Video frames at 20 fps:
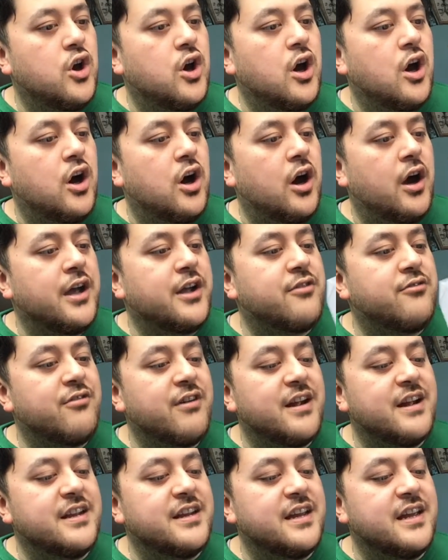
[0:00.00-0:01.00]
I
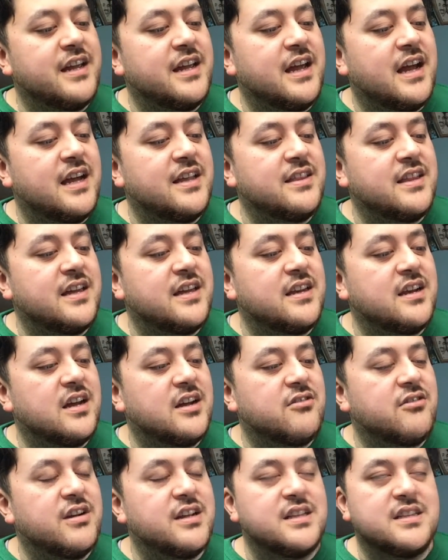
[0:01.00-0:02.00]
created it, and then I
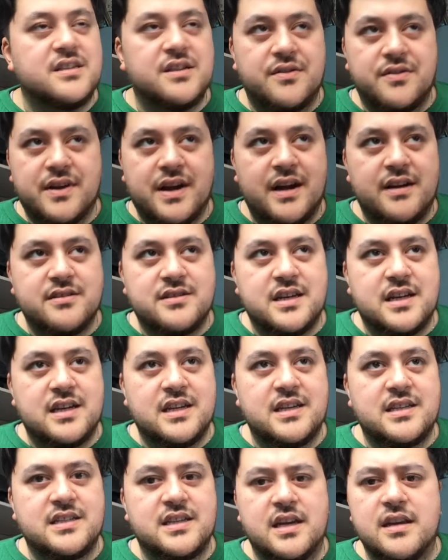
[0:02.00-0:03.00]
created this other character, and
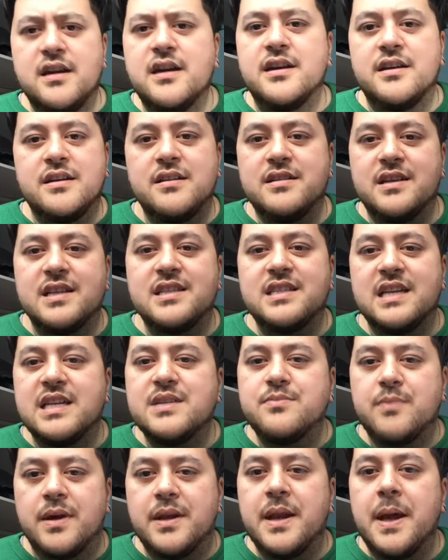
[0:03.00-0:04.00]
he said, "Hey,
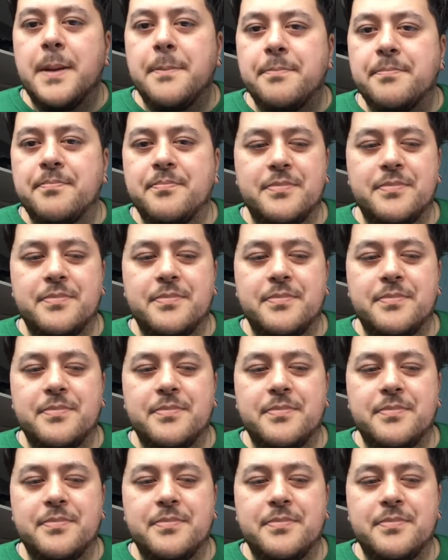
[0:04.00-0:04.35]
that's my name."